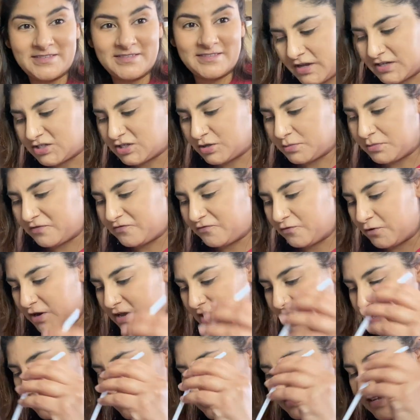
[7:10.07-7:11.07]
Okay, so before
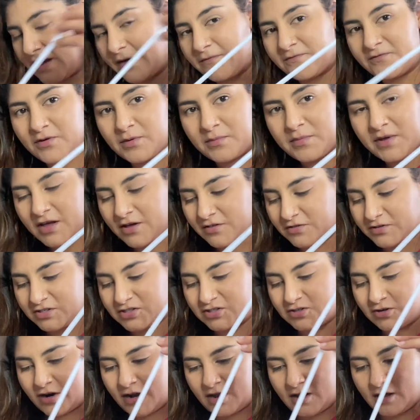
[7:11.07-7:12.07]
you guys come for me on the
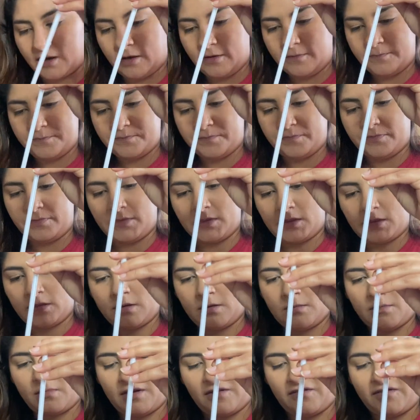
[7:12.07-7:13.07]
straw,
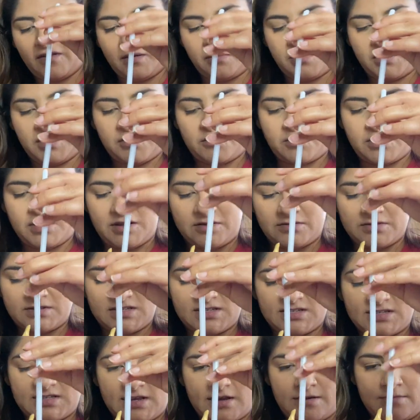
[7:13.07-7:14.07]
my family
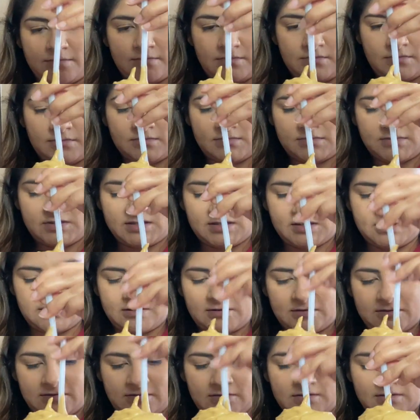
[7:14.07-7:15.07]
reuses them,
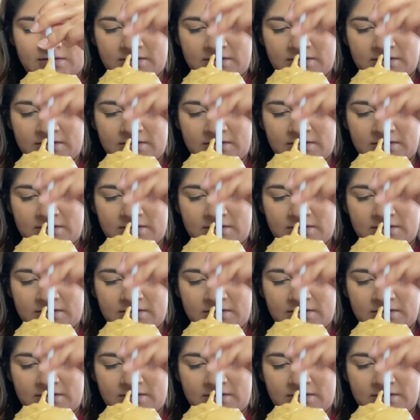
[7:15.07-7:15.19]
so